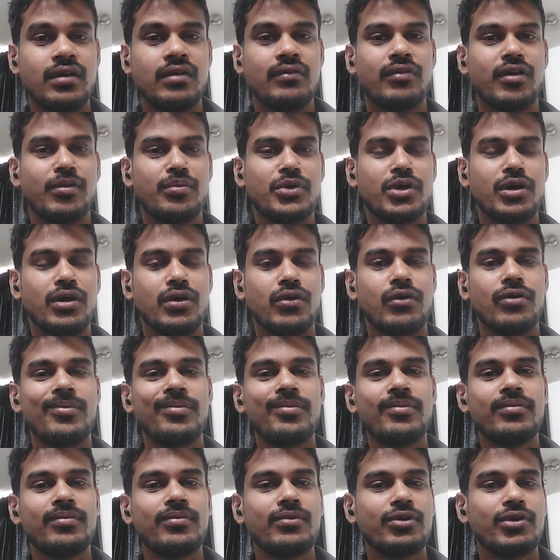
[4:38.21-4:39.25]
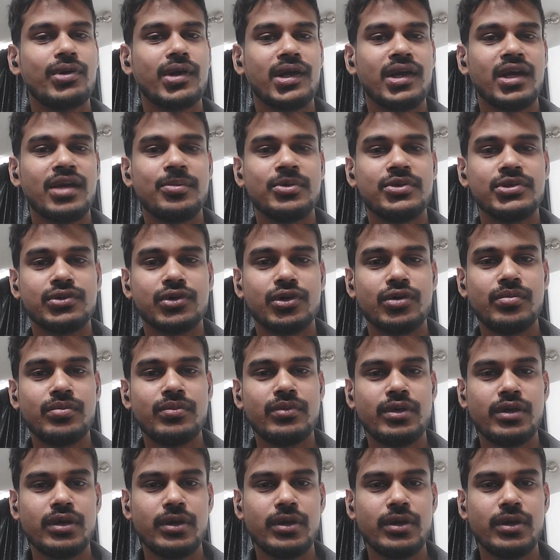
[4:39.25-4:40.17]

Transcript: from your home to your neighbor's home.